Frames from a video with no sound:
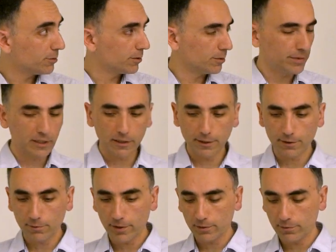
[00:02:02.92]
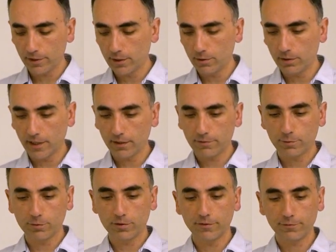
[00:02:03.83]
it will be clearer when we go like
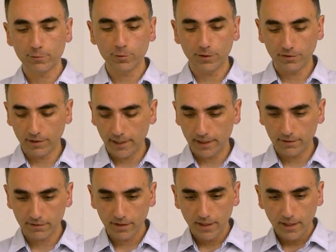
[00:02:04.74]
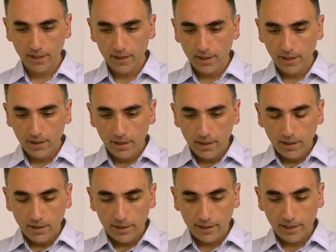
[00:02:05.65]
through the slides.
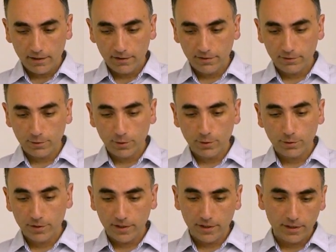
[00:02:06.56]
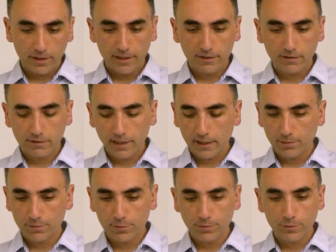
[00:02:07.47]
Yeah, so
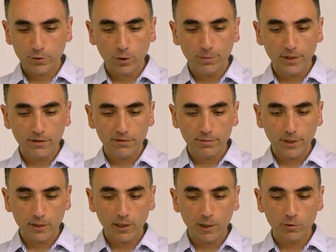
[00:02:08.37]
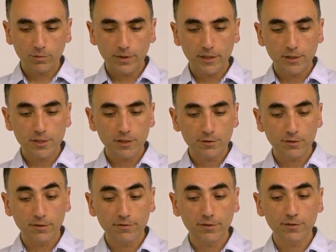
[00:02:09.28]
topic is about how to manage
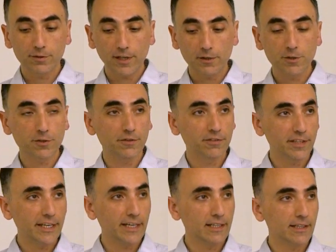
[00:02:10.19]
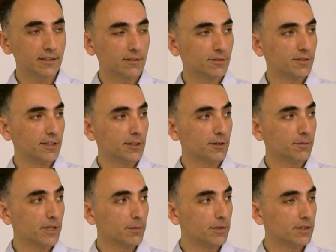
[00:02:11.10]
Azure infrastructure and scale. And here
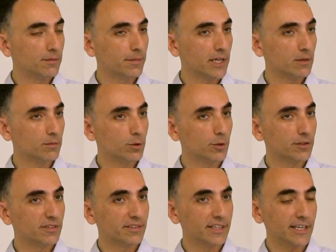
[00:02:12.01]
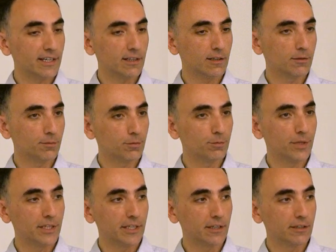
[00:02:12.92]
maybe the main point, scale,
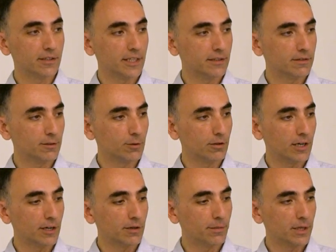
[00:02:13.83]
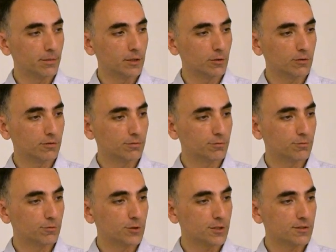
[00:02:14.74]
meaning that you are maybe not
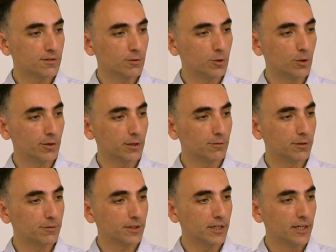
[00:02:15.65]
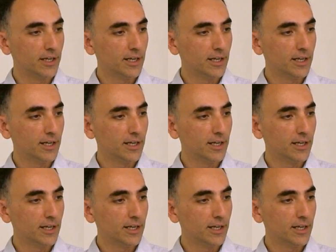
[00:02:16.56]
just going with a